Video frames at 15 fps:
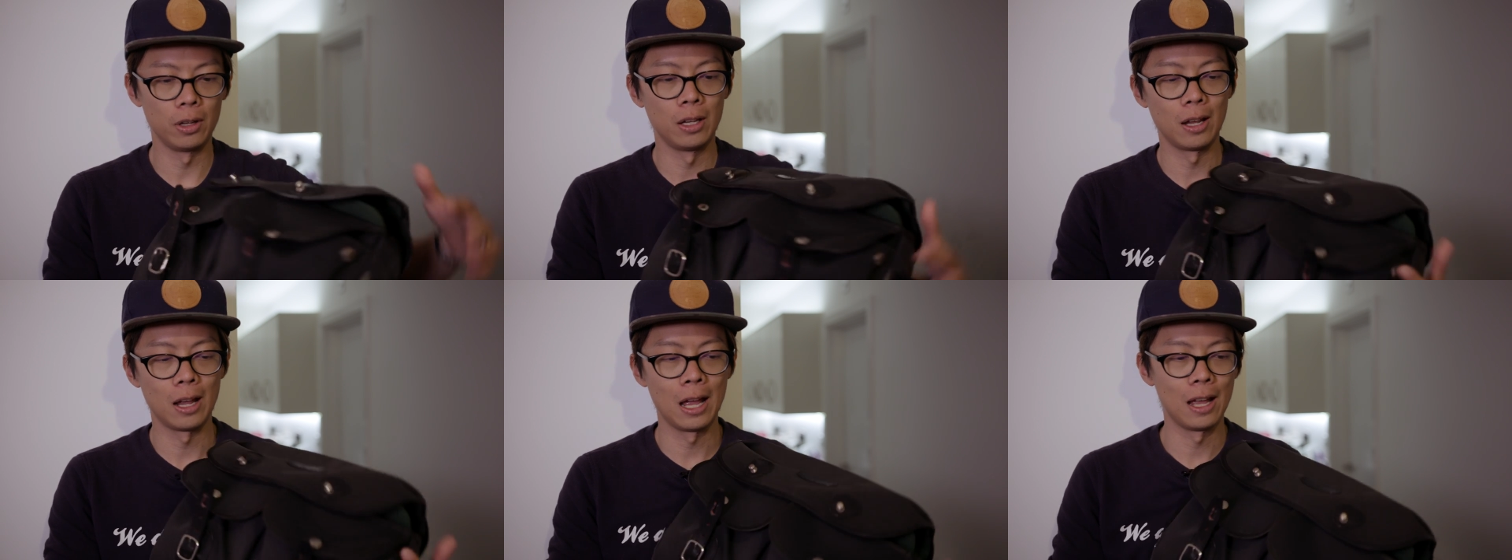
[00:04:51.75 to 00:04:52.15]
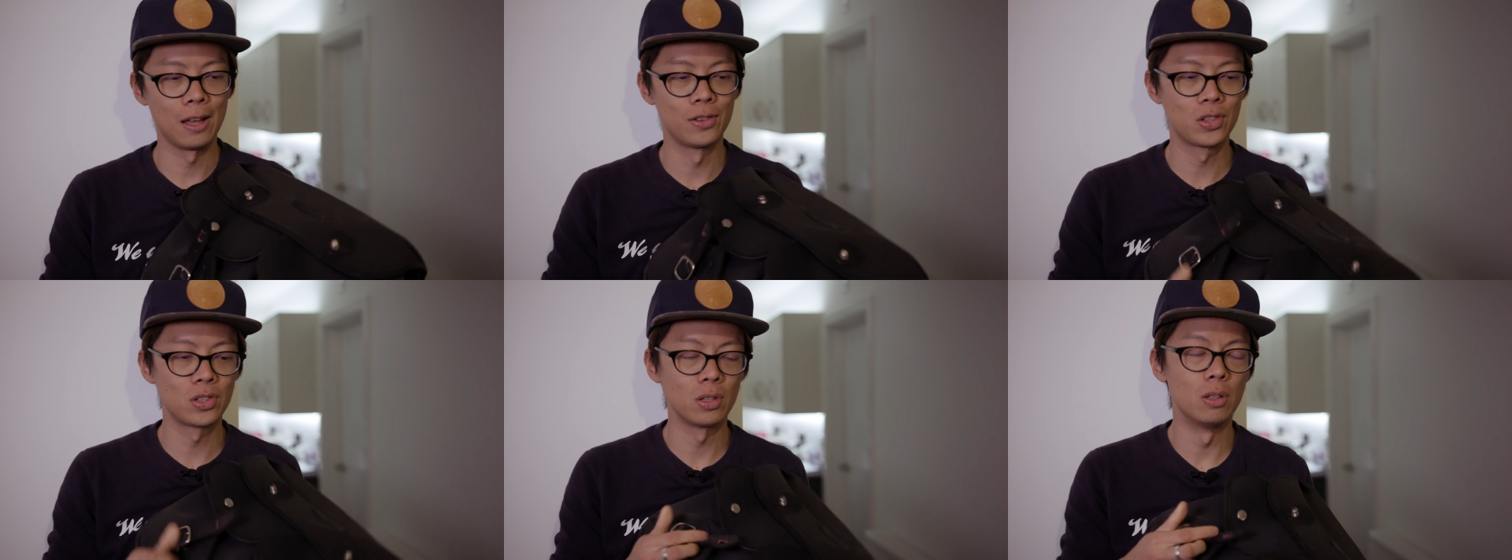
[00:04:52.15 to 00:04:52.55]
It
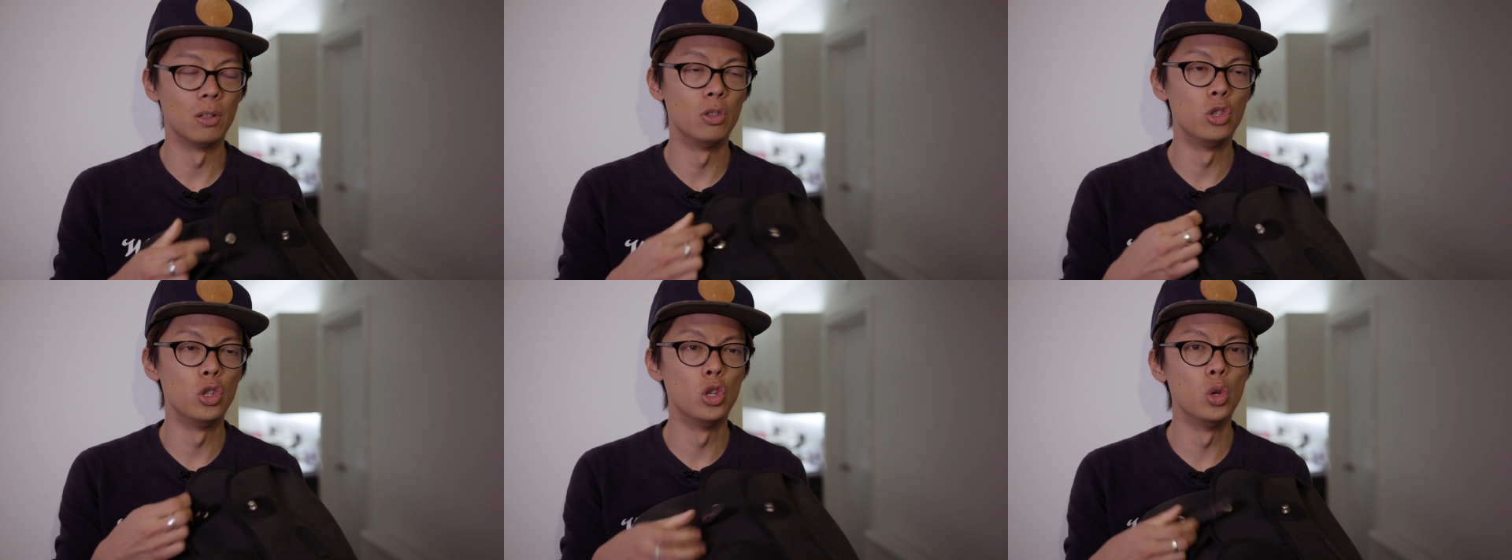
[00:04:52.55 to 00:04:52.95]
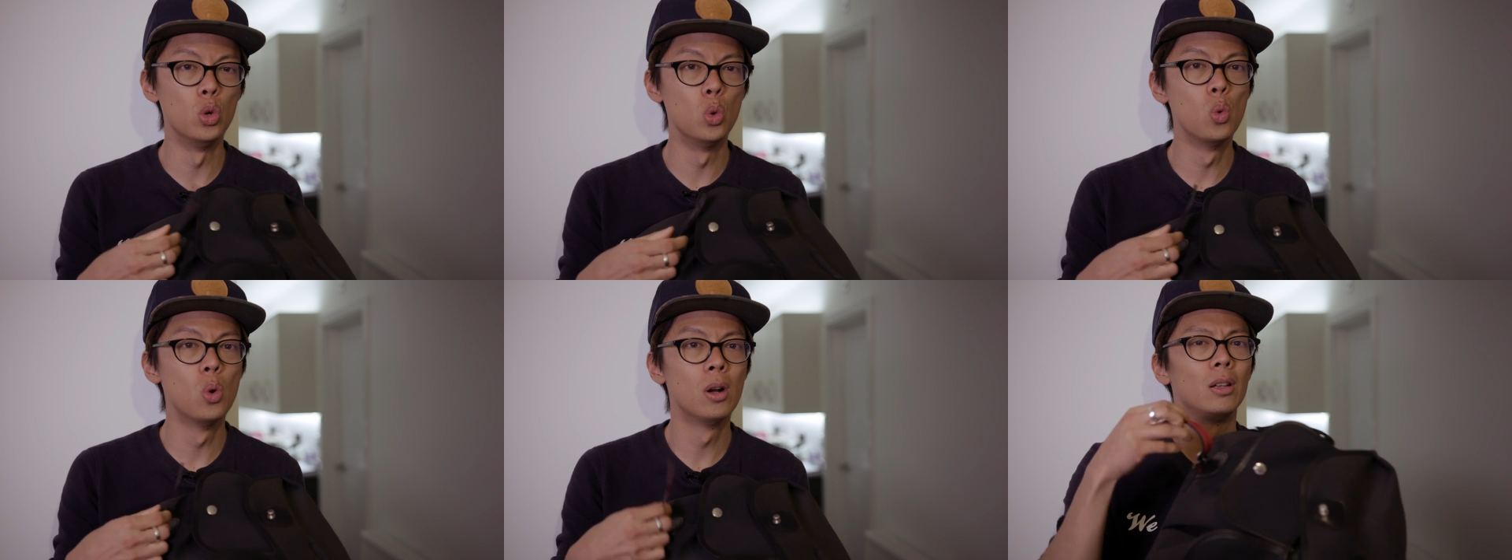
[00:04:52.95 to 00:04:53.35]
has
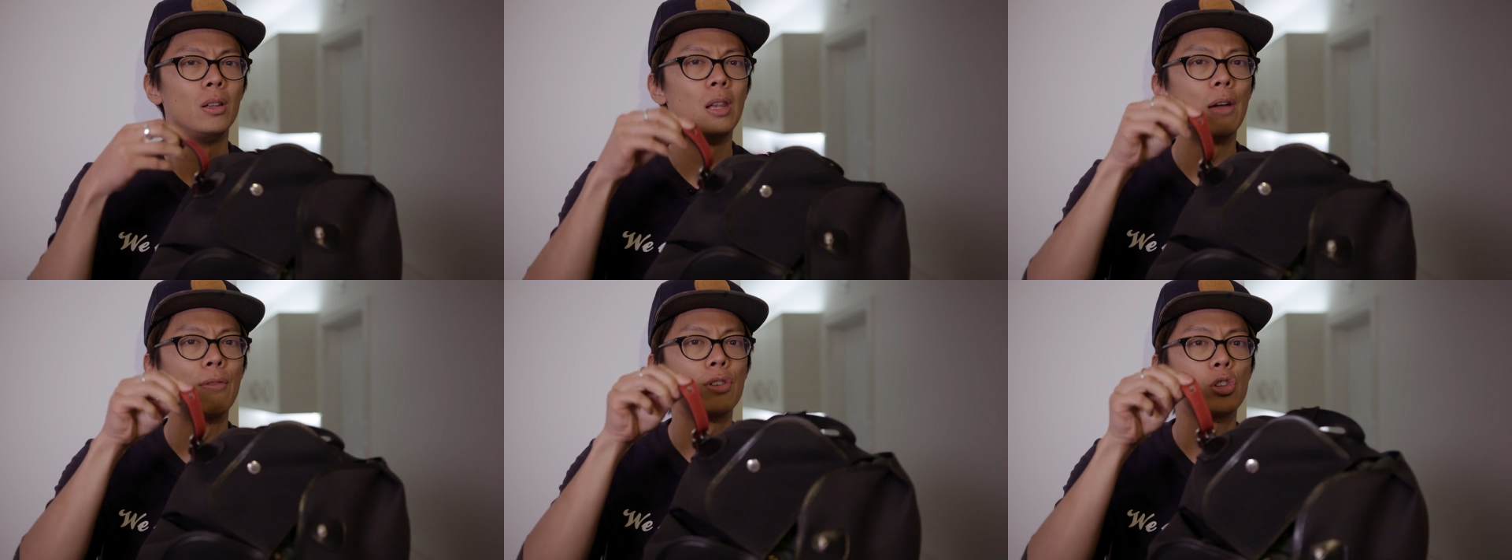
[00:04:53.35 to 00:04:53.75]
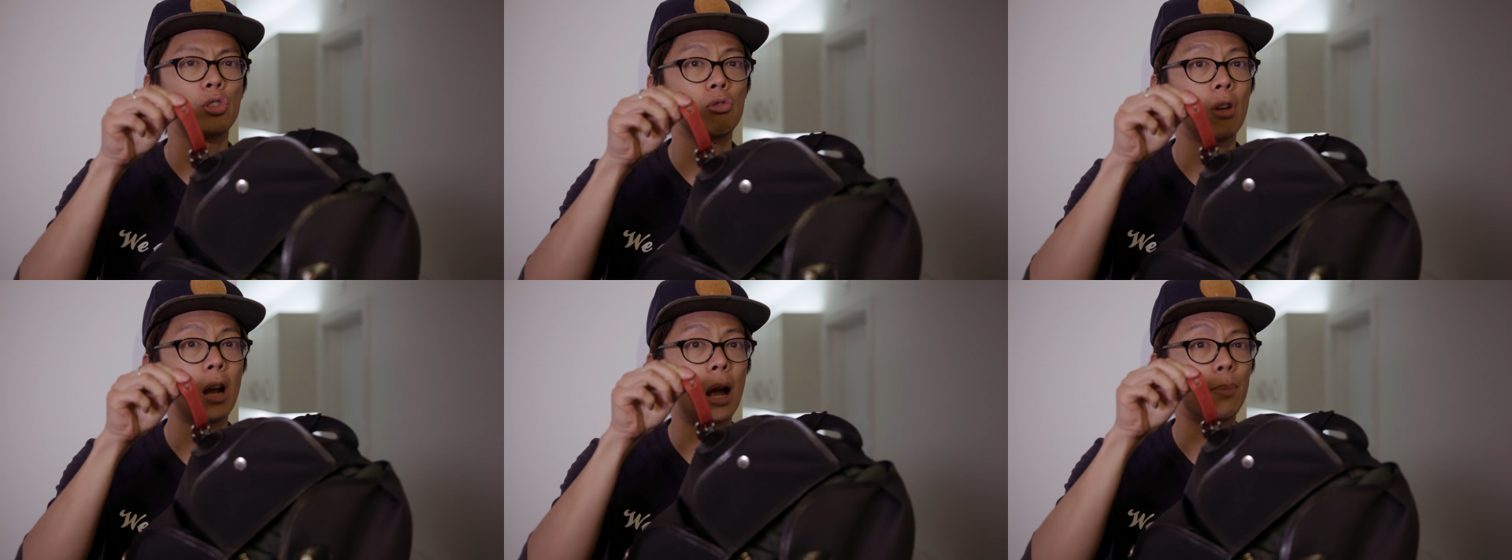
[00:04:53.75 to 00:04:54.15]
new leather
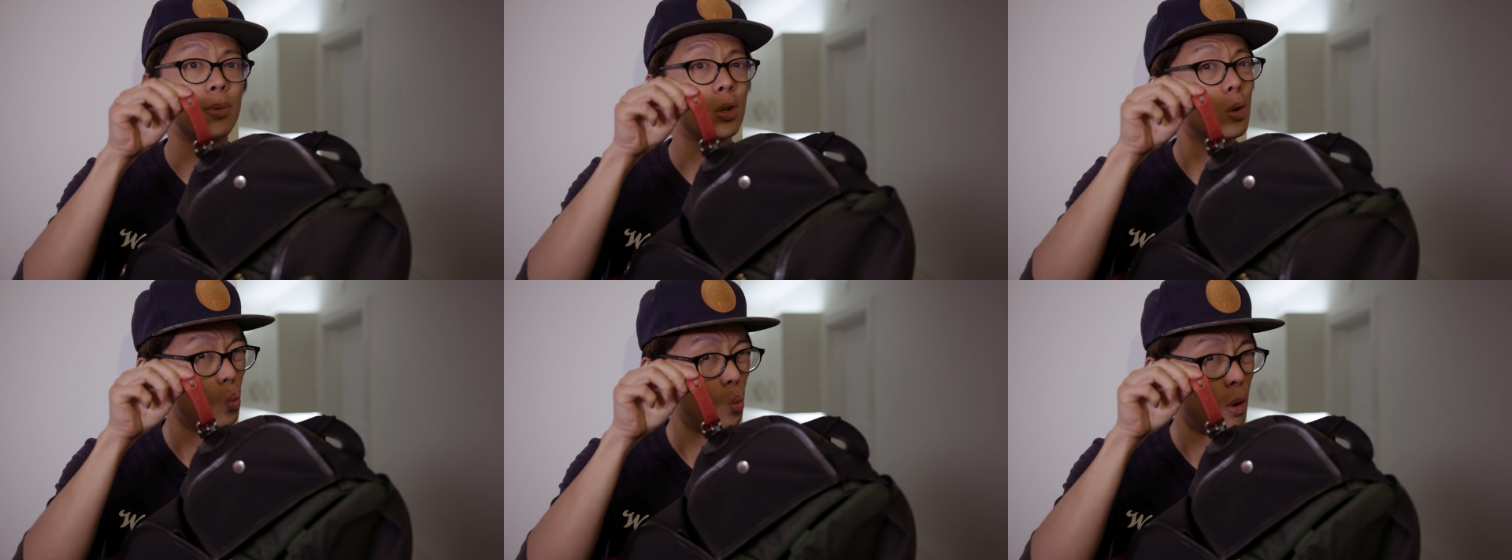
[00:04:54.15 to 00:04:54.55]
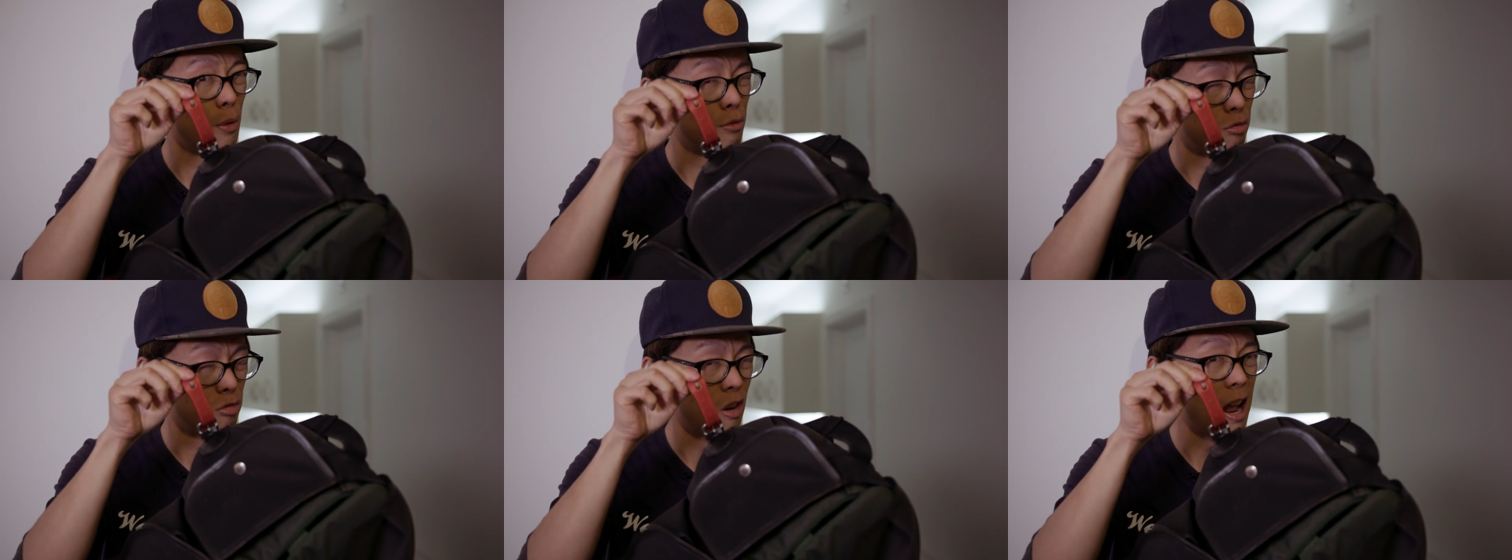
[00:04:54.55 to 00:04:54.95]
straps with
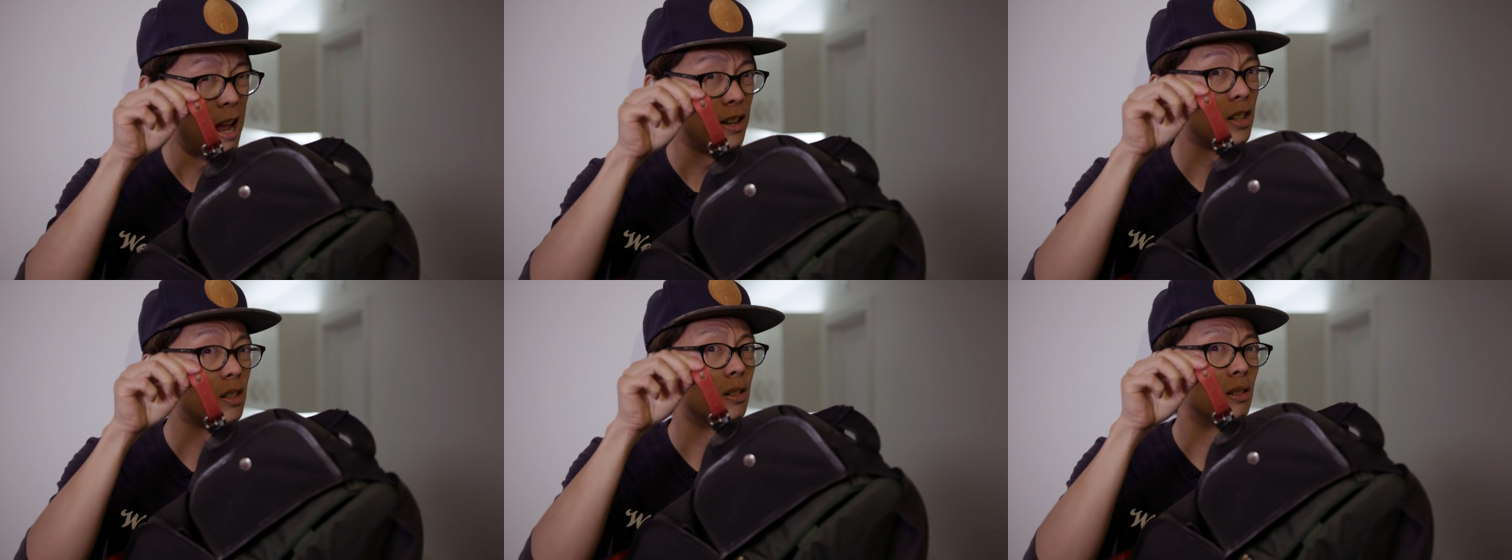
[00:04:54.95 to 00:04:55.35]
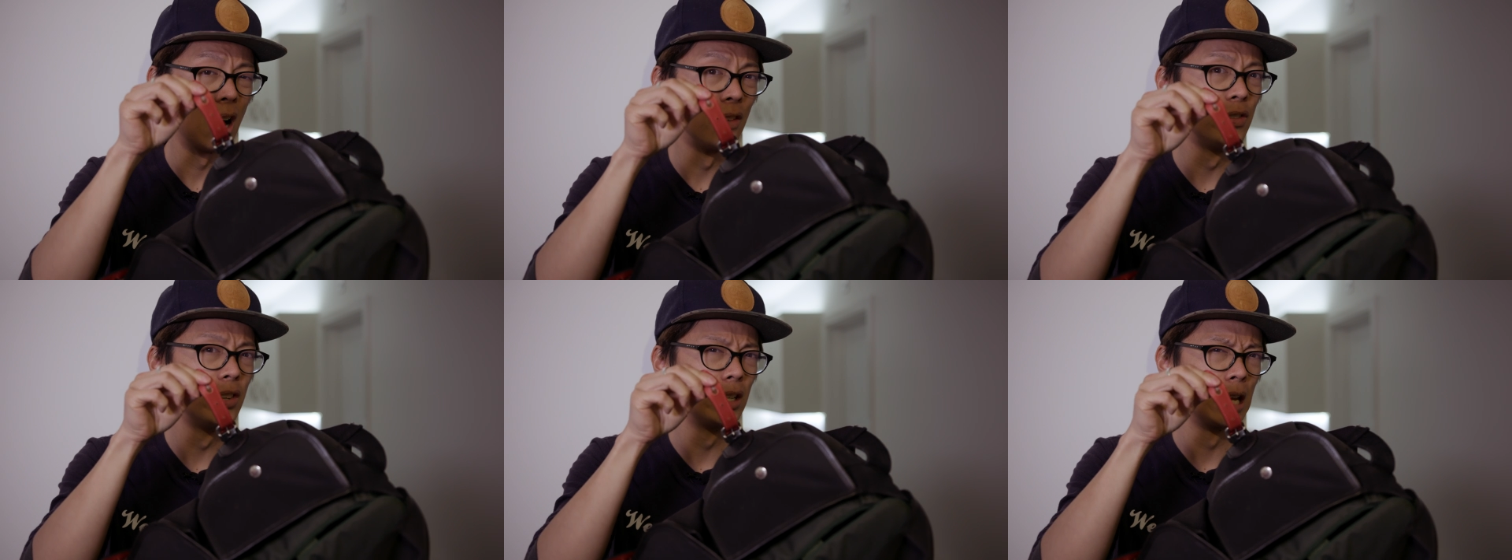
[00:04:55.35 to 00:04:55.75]
red
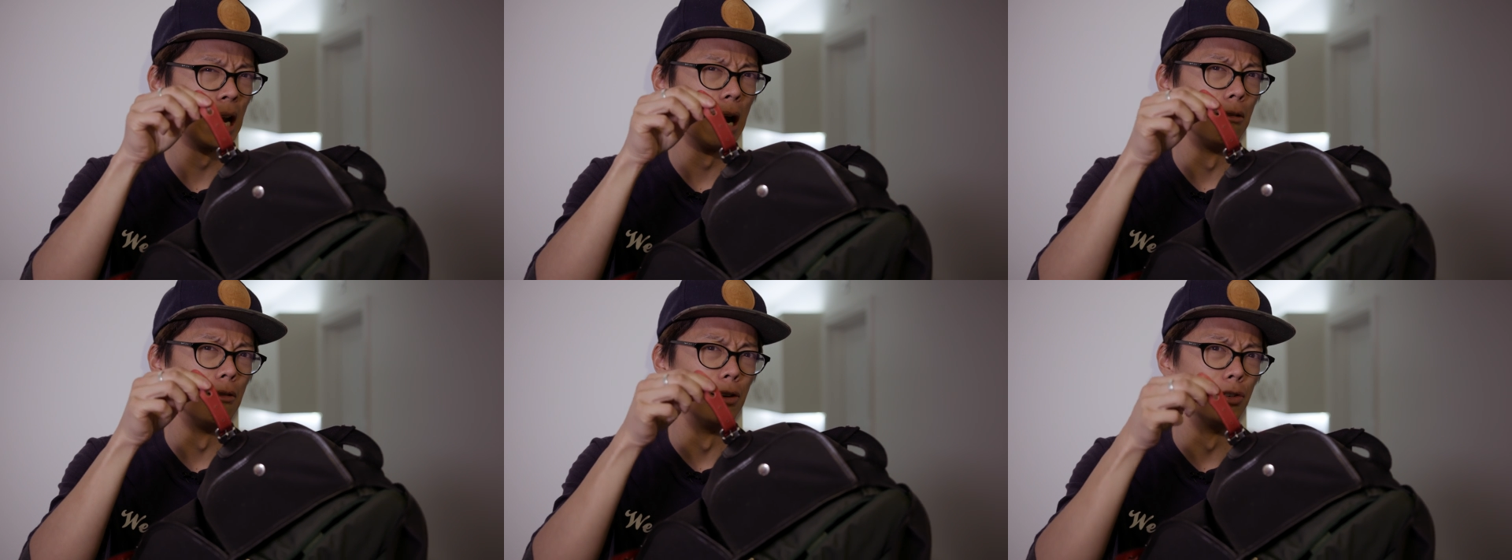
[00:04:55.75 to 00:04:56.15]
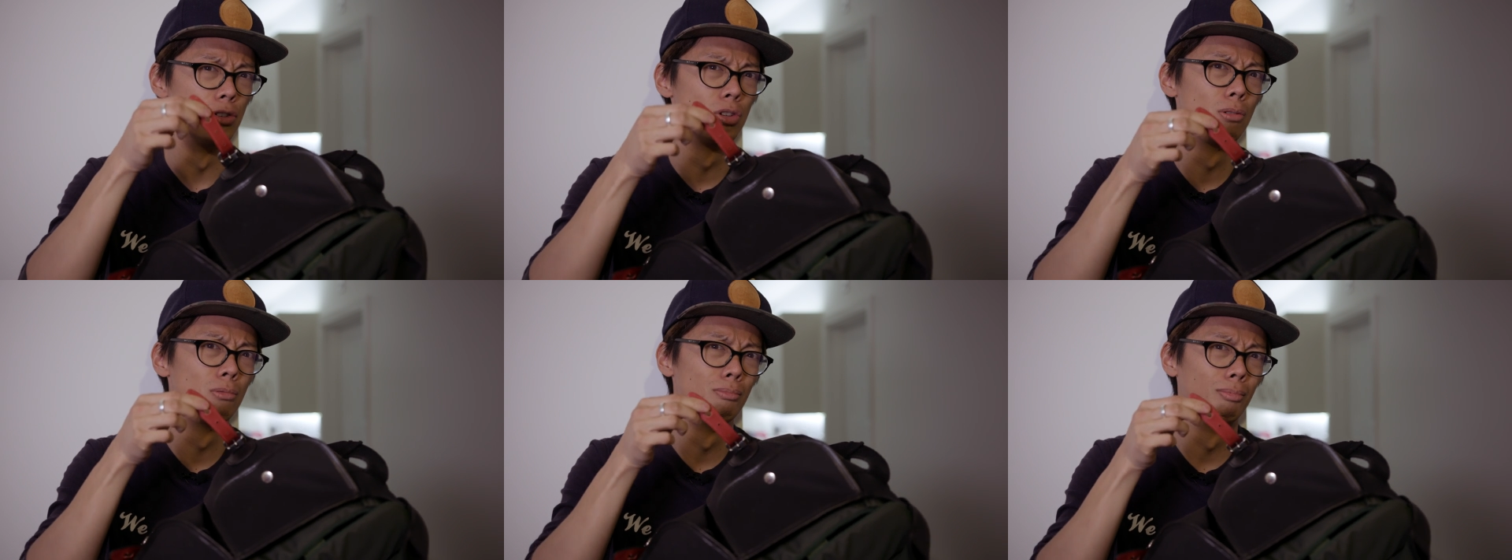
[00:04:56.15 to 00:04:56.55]

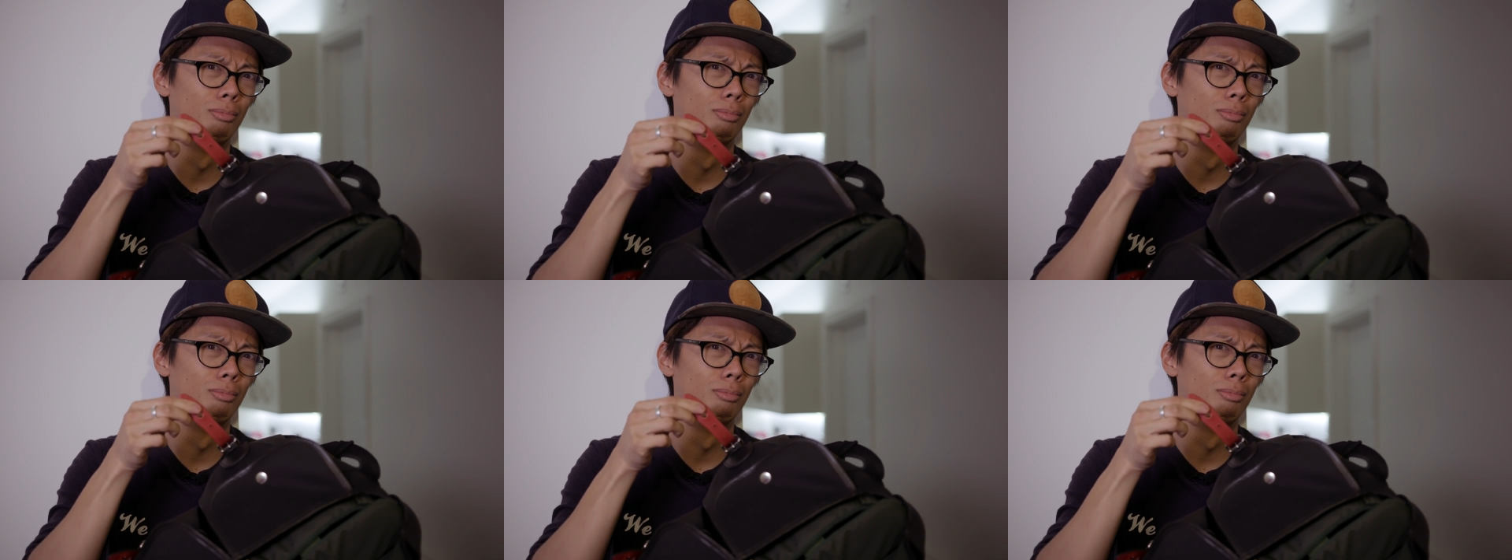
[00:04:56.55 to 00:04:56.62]
undercarriage.